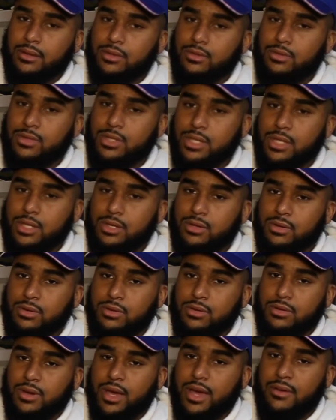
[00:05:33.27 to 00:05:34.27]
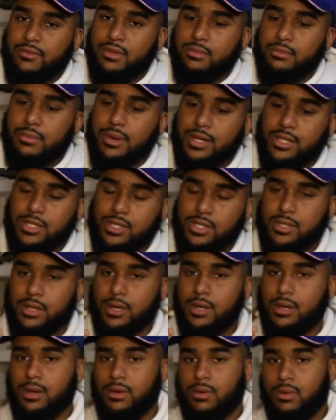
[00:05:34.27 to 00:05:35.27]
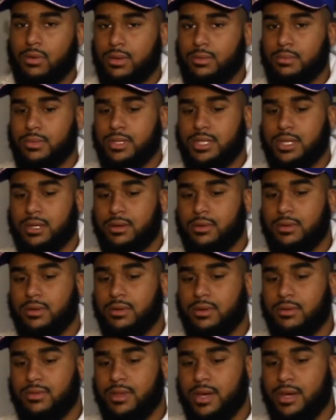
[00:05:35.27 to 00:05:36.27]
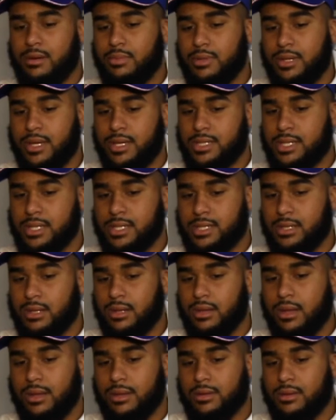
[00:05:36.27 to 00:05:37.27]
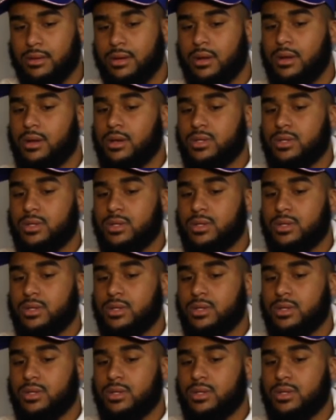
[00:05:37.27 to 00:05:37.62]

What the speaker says: Usually, you know, you have the mesh or the material of that, but that's actually leather.